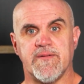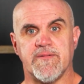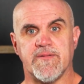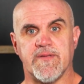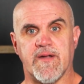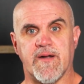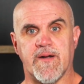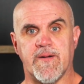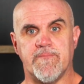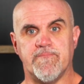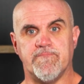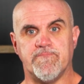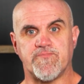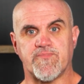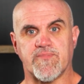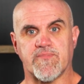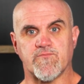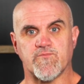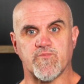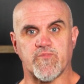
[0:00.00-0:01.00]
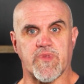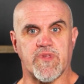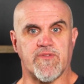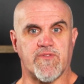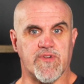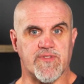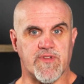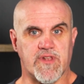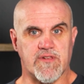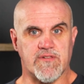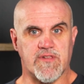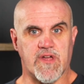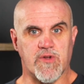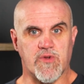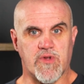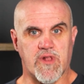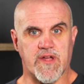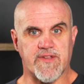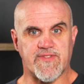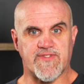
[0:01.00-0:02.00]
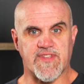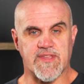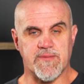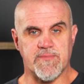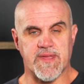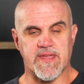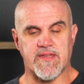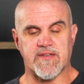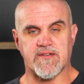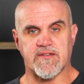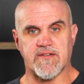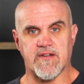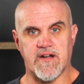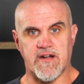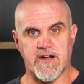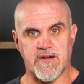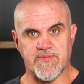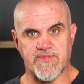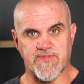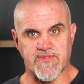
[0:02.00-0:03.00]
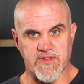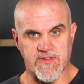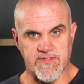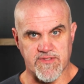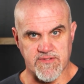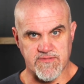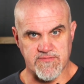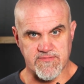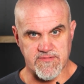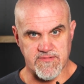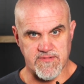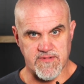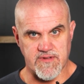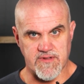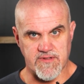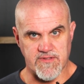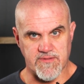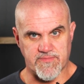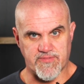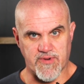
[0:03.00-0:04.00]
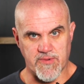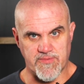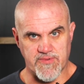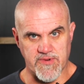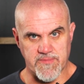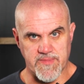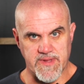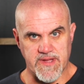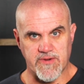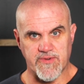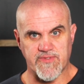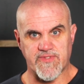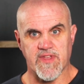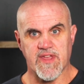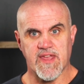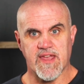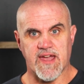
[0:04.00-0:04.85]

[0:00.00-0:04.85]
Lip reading: you've got the low glycemic carbs at the appropriate meals,